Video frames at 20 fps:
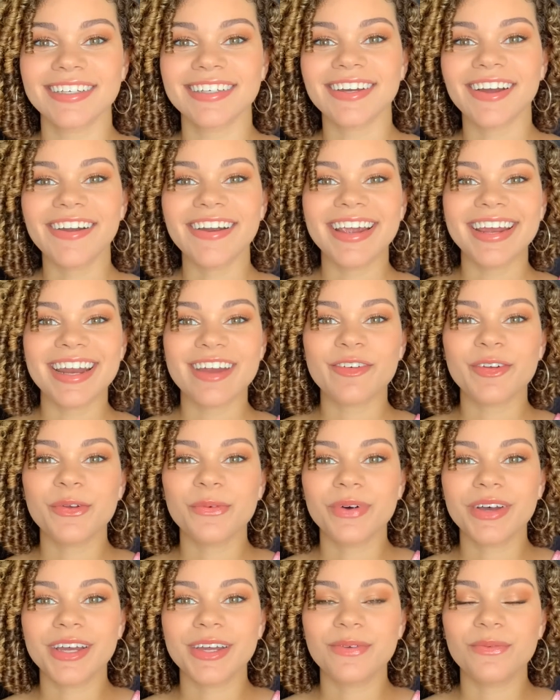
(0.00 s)
All right,
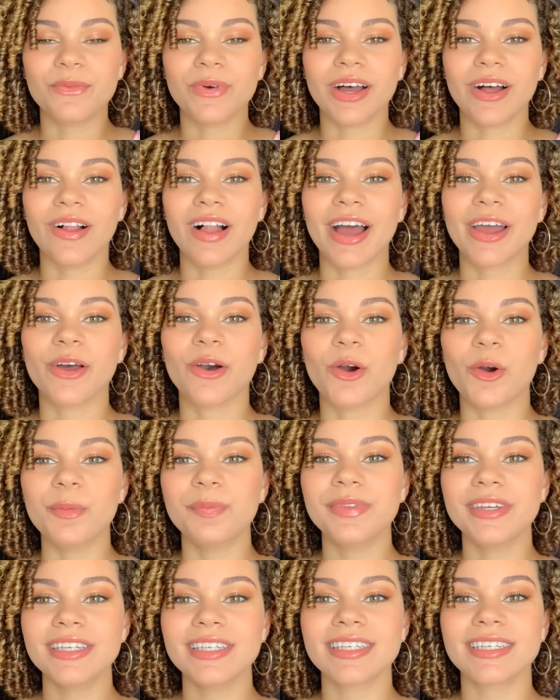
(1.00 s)
everyone. Well, I
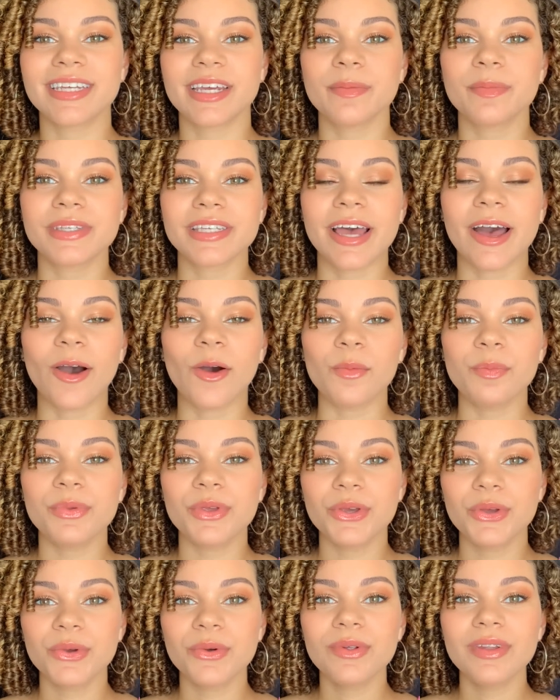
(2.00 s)
hope these tips help
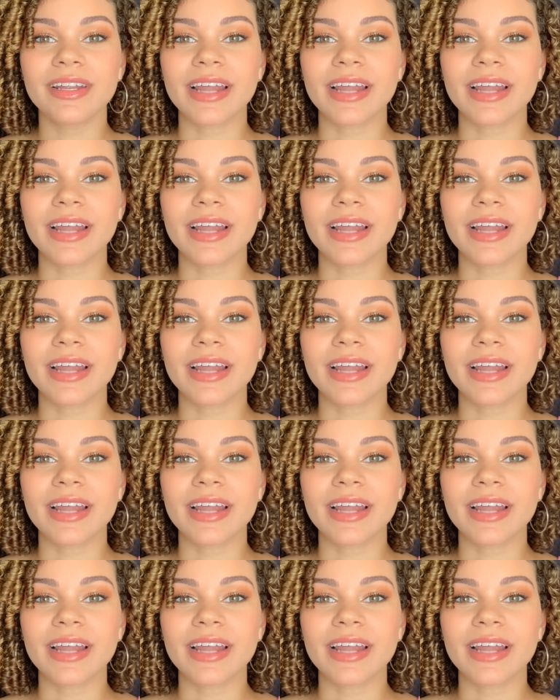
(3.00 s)
you.